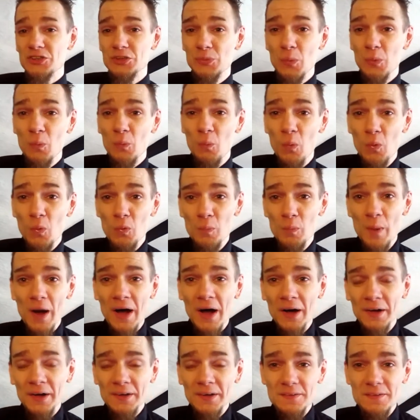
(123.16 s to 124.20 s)
to a wall
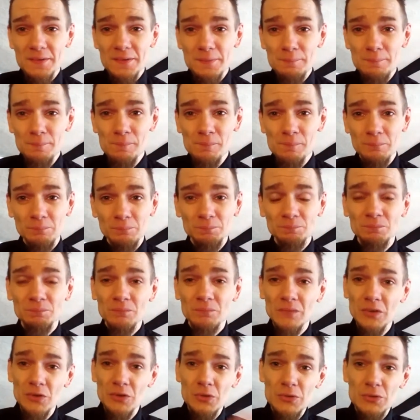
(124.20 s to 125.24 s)
behind them
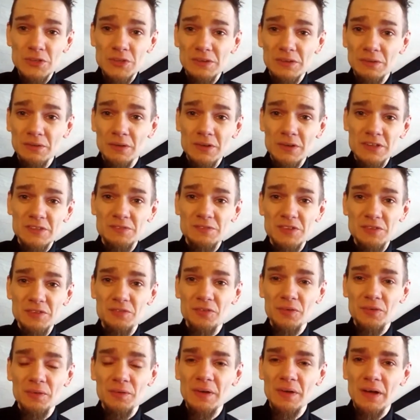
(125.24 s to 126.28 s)
using lots of
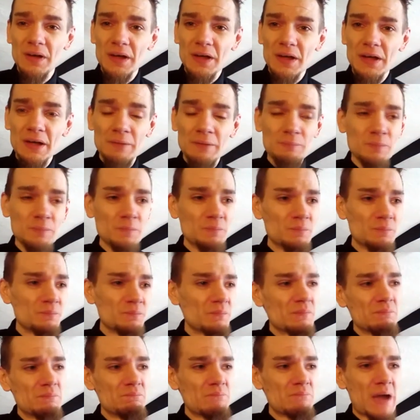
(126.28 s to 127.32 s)
different
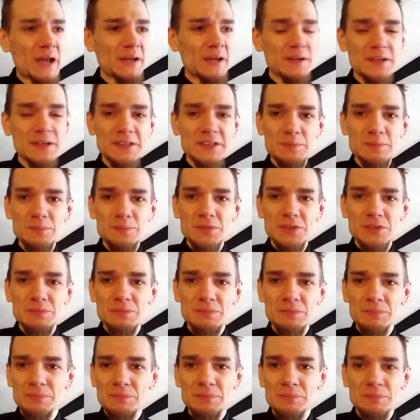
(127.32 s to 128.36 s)
mechanisms
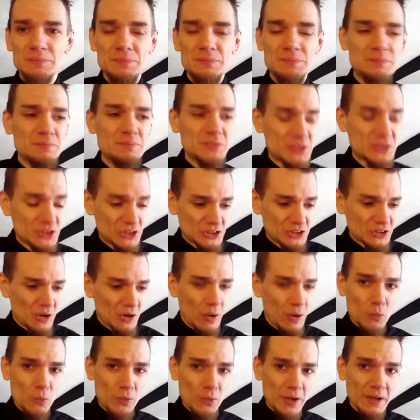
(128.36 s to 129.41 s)
just to
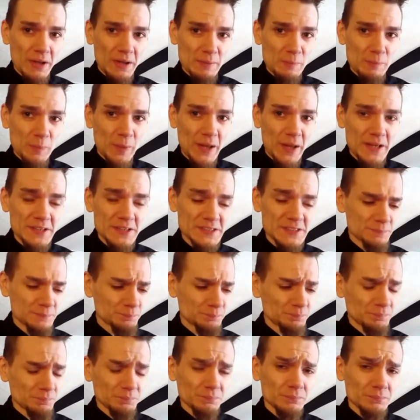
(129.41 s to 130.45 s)
hold it in place.
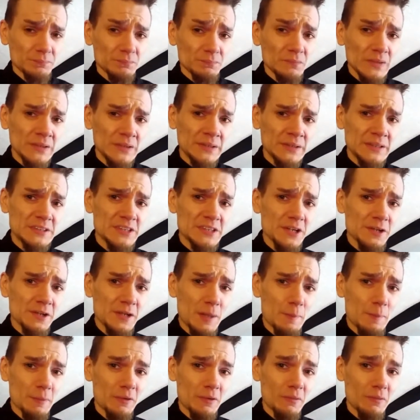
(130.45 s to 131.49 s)
And they turned the
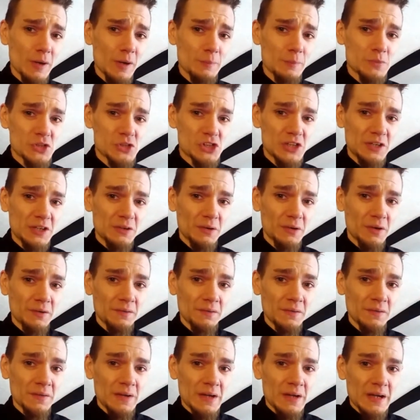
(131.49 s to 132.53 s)
MRI machine
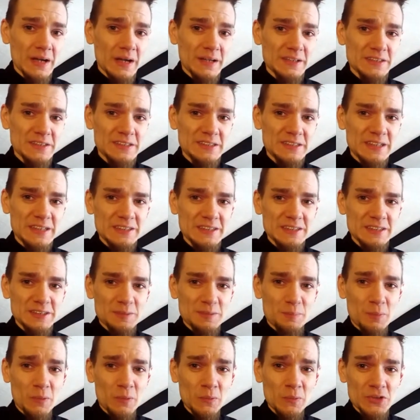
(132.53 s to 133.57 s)
on and it started to
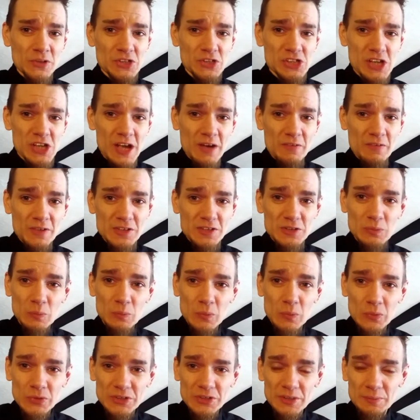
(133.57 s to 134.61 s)
pull the chair in
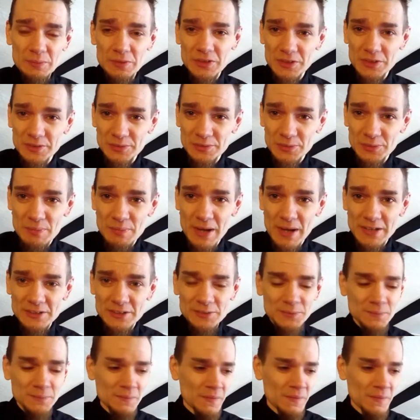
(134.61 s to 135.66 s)
towards it because it was metal.